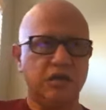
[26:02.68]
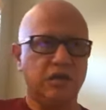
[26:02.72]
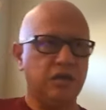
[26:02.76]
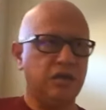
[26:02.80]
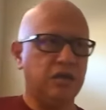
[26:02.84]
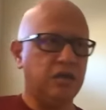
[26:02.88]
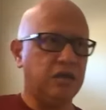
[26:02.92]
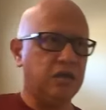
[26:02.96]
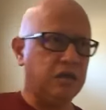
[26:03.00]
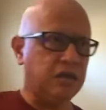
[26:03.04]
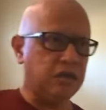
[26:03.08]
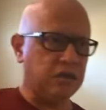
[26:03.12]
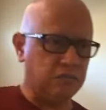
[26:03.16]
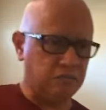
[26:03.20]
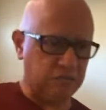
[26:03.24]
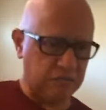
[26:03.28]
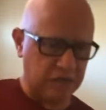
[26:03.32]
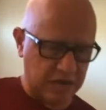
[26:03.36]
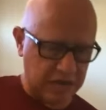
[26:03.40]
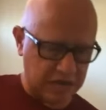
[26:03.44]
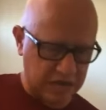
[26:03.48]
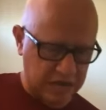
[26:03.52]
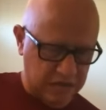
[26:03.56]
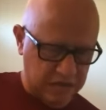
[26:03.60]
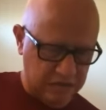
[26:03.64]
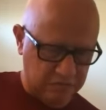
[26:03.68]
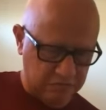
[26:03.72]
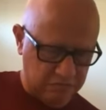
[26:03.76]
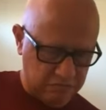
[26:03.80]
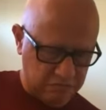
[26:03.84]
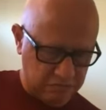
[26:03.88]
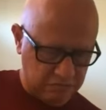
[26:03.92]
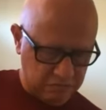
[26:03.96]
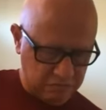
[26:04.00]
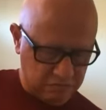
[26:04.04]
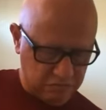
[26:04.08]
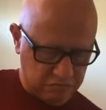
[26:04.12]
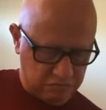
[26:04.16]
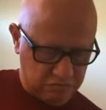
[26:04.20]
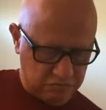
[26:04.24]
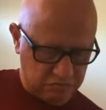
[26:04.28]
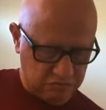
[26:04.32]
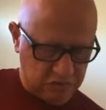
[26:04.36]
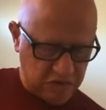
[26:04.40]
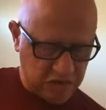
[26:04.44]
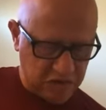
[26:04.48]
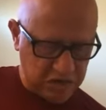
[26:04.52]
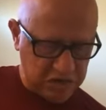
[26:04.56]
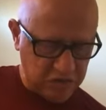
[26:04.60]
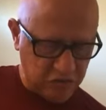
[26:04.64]
Um, and
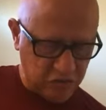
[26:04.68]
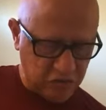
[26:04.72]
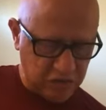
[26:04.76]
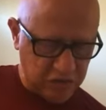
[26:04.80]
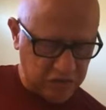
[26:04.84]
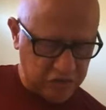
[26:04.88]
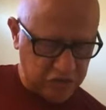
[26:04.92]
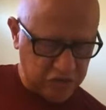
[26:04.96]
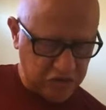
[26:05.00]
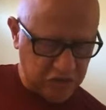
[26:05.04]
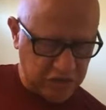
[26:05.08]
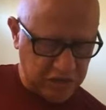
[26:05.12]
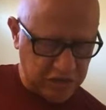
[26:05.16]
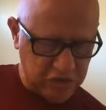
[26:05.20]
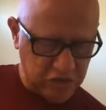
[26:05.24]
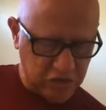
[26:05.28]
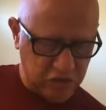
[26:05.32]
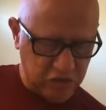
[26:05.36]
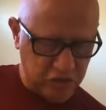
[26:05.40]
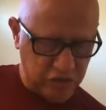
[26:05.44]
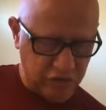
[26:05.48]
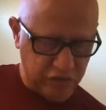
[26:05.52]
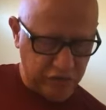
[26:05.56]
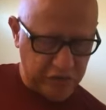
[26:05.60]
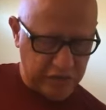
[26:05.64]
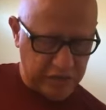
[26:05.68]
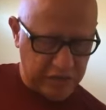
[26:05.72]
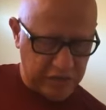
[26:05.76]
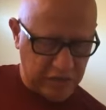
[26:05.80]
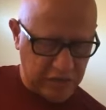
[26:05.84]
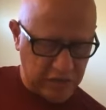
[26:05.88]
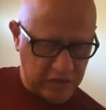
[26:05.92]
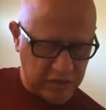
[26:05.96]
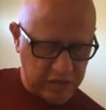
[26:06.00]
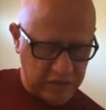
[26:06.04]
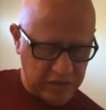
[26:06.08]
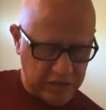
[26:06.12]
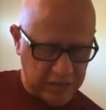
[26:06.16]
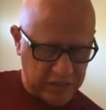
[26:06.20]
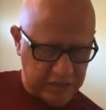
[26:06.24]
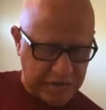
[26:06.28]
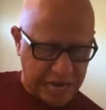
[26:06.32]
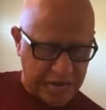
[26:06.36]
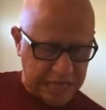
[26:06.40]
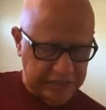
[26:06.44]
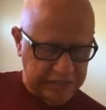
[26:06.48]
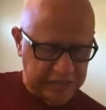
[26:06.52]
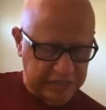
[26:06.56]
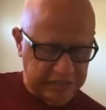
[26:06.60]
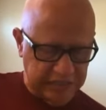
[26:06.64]
kind of what I was trying to do there in
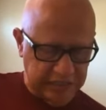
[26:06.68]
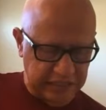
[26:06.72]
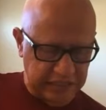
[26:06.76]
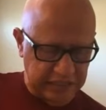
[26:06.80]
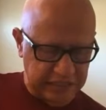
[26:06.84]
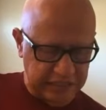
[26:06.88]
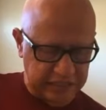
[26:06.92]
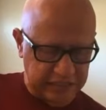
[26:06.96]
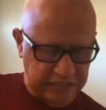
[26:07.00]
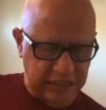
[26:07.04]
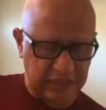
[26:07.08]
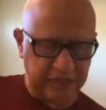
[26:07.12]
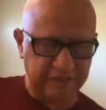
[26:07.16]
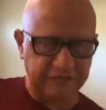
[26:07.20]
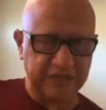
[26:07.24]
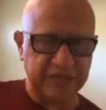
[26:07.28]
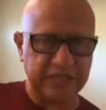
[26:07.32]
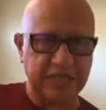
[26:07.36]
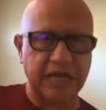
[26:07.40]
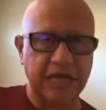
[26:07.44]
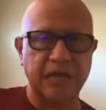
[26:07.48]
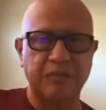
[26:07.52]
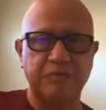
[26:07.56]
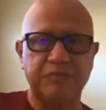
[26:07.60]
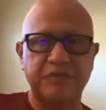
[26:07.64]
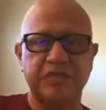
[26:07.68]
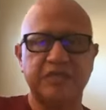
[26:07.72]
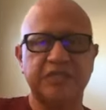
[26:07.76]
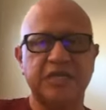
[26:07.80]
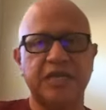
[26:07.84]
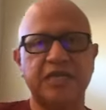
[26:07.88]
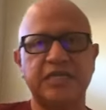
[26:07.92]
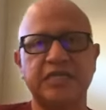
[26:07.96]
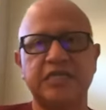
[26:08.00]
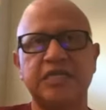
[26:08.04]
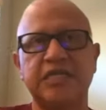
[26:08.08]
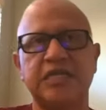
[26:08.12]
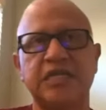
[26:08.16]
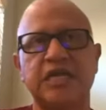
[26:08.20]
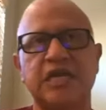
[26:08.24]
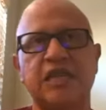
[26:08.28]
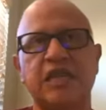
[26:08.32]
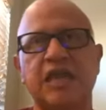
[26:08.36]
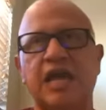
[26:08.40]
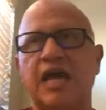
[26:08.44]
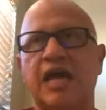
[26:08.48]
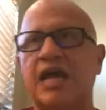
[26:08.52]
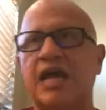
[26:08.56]
that scene is kind of set up this idea